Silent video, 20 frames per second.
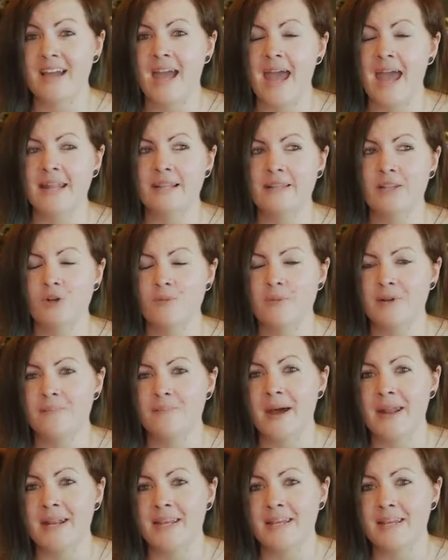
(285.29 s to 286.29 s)
I had a little bit of
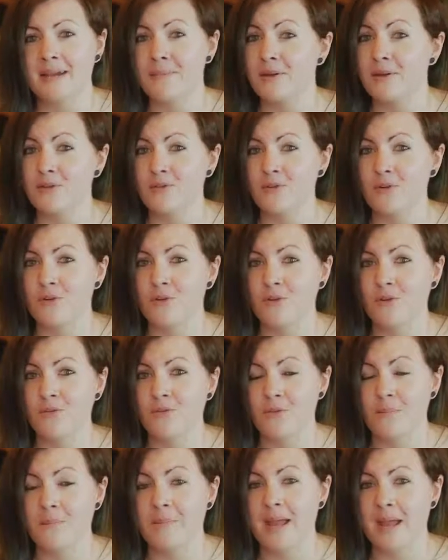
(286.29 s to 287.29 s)
money coming through
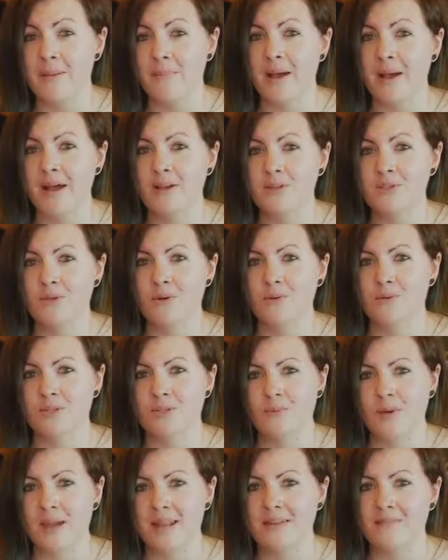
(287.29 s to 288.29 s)
from PayPal, so I
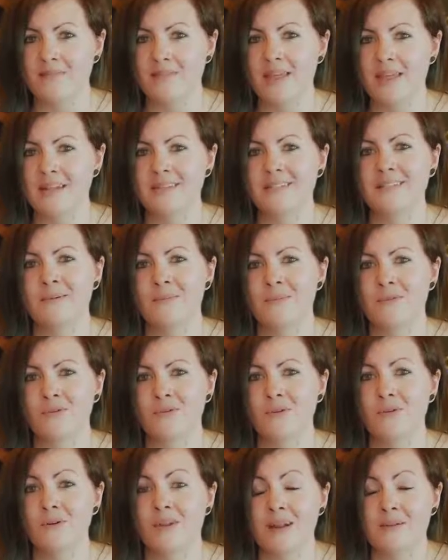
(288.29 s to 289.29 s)
was waiting for that to come
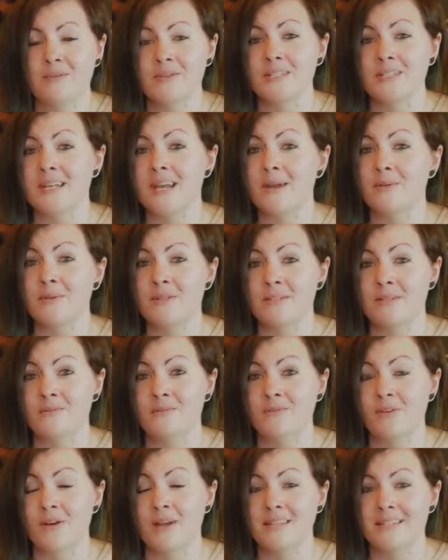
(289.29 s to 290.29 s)
through, and I was staying with
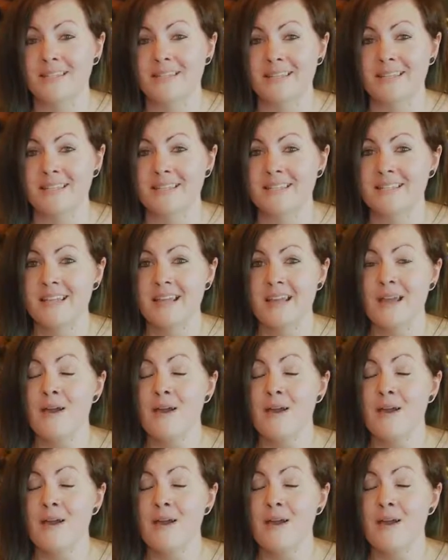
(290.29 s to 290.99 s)
some friends in this